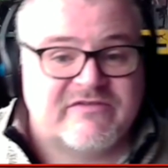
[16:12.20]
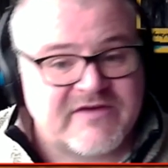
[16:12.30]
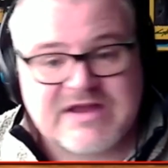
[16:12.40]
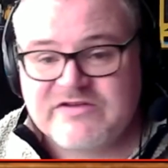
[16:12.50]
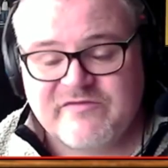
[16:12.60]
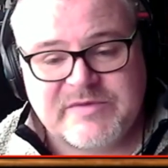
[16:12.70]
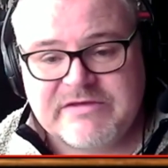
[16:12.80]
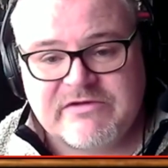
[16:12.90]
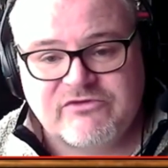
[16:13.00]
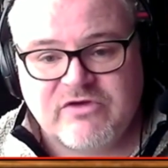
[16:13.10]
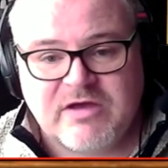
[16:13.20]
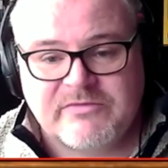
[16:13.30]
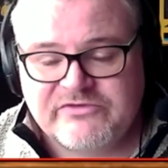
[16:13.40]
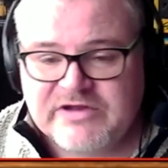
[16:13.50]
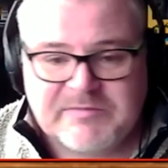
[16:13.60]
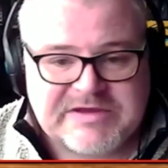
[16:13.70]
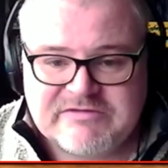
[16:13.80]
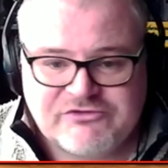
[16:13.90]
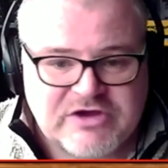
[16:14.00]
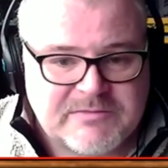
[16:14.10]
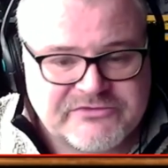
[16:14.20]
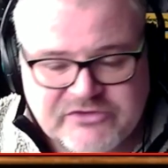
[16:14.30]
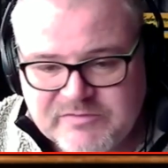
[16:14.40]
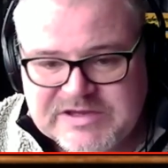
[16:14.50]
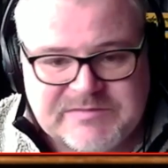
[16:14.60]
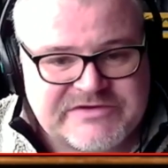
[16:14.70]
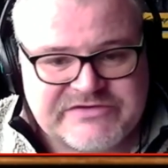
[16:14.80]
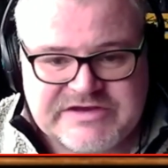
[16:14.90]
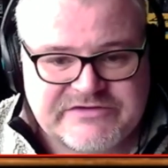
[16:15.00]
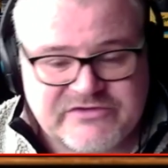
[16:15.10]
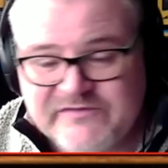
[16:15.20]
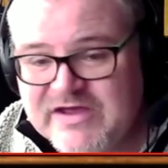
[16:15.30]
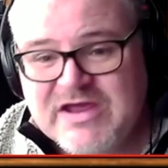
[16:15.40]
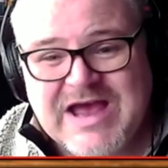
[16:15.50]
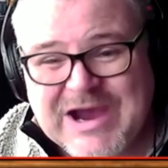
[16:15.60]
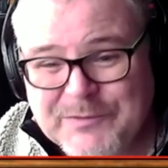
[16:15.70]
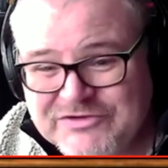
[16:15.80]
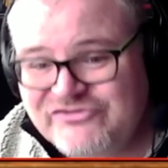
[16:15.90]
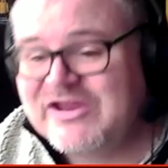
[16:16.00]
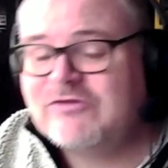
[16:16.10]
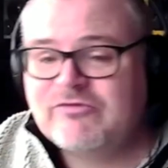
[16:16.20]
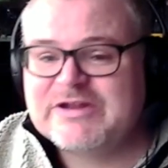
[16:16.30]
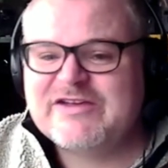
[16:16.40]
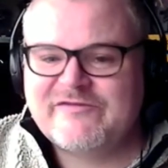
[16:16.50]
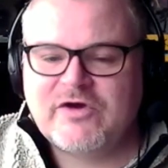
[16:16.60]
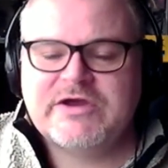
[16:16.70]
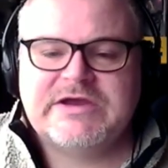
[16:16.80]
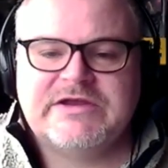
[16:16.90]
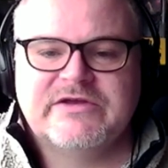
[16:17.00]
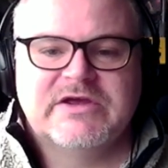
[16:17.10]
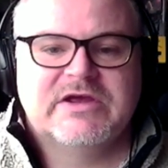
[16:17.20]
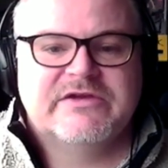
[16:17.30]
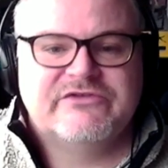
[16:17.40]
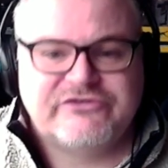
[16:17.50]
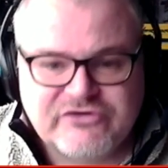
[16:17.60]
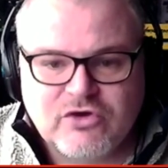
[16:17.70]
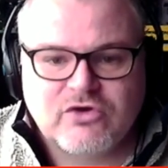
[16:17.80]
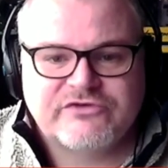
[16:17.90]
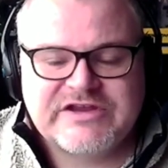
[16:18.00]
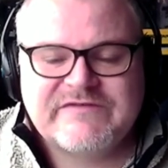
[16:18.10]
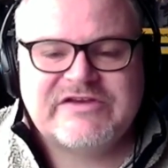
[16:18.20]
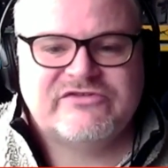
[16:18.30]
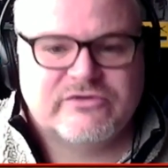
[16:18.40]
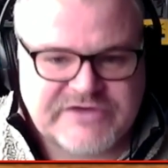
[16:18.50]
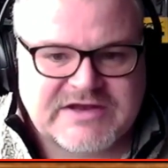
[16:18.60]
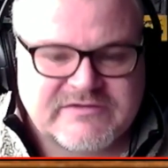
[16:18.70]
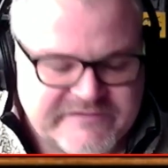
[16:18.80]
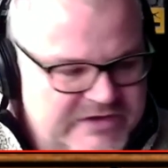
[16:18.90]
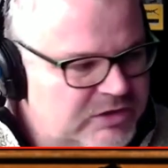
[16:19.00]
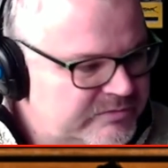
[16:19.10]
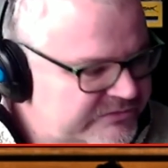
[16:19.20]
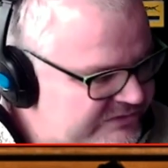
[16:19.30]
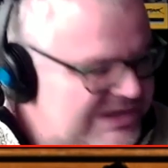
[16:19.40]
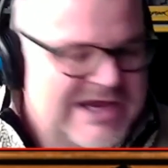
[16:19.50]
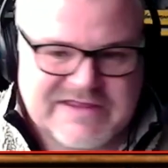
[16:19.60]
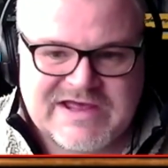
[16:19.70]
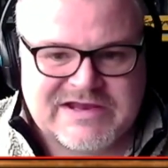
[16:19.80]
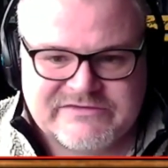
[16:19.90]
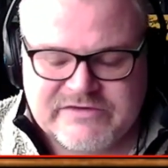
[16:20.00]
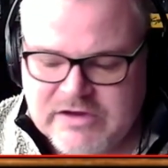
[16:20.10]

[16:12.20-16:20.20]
a fan of period dramas, you know, like period dramas on the BBC and stuff. I, I will generally avoid show TV shows and films like that.